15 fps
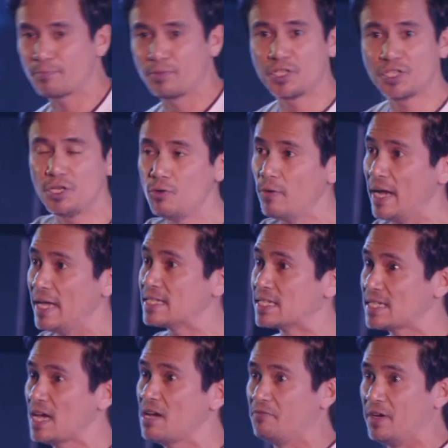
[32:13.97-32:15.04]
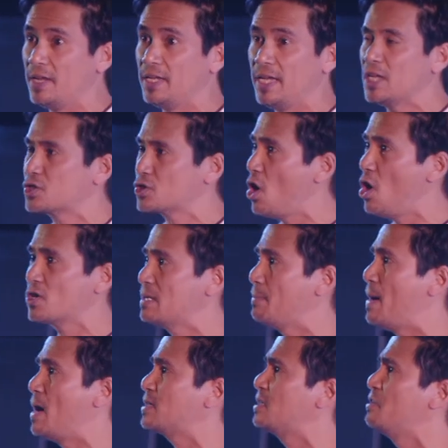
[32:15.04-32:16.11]
2 and 7, it talks
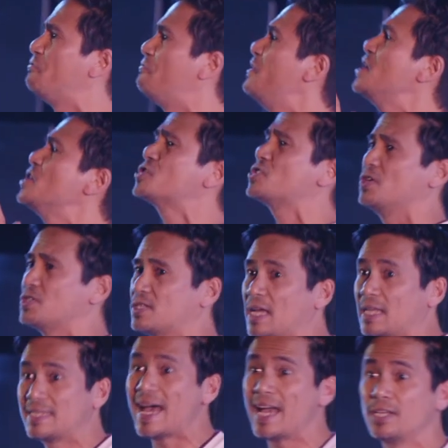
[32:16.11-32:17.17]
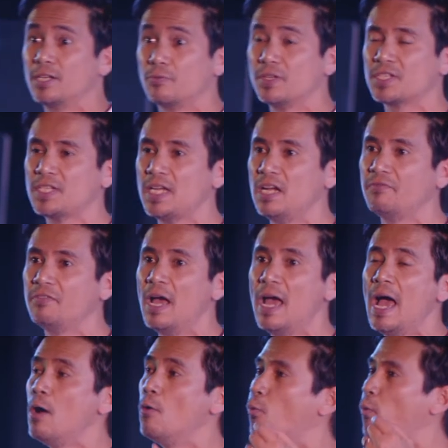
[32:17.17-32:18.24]
about the visions that Daniel received.
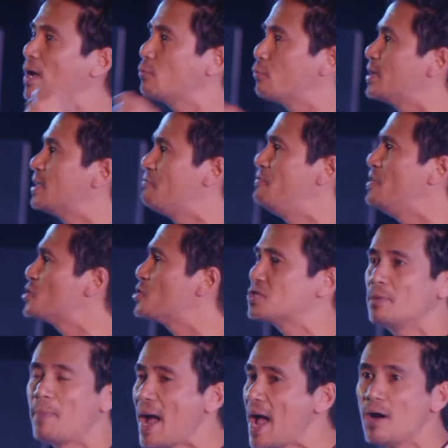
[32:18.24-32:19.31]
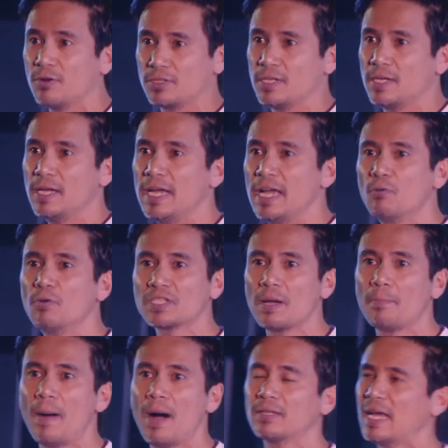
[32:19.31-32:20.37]
What were the visions about? It was
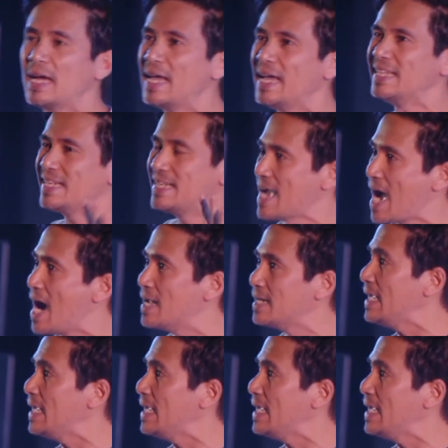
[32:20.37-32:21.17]
about, again, God